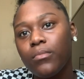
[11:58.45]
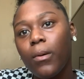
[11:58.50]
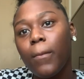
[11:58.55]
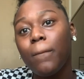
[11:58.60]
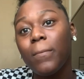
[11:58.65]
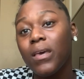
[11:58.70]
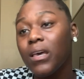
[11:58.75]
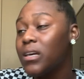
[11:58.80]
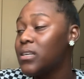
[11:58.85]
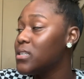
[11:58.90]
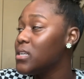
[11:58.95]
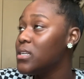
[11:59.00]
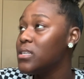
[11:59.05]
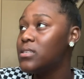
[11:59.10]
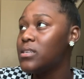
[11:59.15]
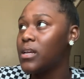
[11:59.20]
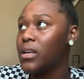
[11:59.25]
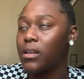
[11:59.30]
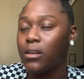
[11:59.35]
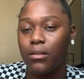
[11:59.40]
Because he's
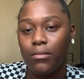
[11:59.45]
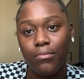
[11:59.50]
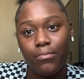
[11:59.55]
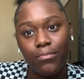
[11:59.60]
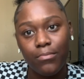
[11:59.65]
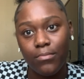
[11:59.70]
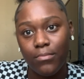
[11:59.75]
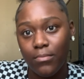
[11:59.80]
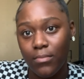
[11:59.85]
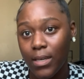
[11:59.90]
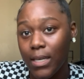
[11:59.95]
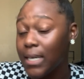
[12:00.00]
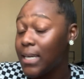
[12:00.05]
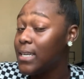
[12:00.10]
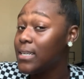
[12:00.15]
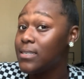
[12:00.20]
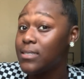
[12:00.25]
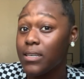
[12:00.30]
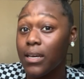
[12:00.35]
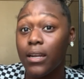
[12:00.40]
sending them.
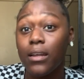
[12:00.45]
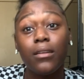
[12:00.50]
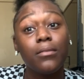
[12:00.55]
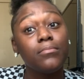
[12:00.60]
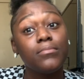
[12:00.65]
He's sending them